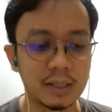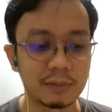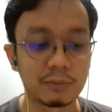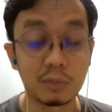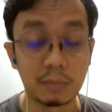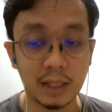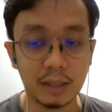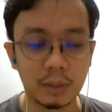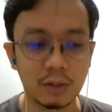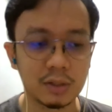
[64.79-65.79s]
than just a food
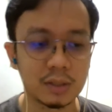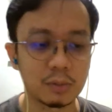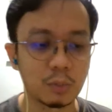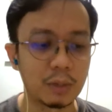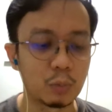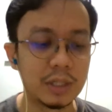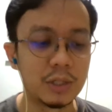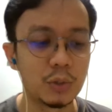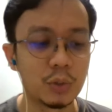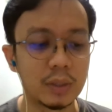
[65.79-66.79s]
bank, because what
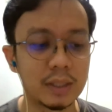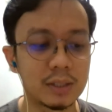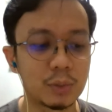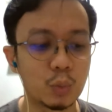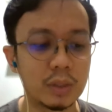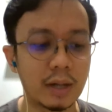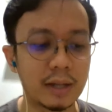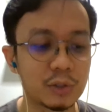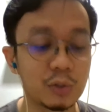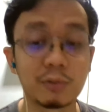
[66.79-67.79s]
we do is
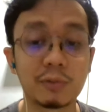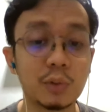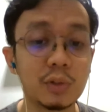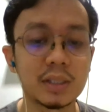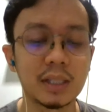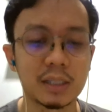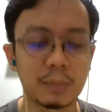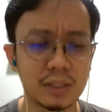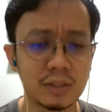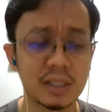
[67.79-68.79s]
we rescue food,
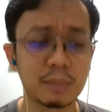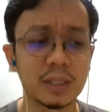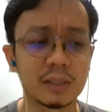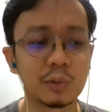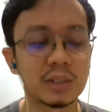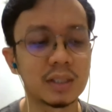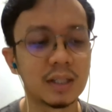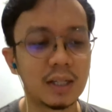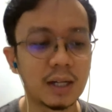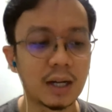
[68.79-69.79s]
especially surplus food,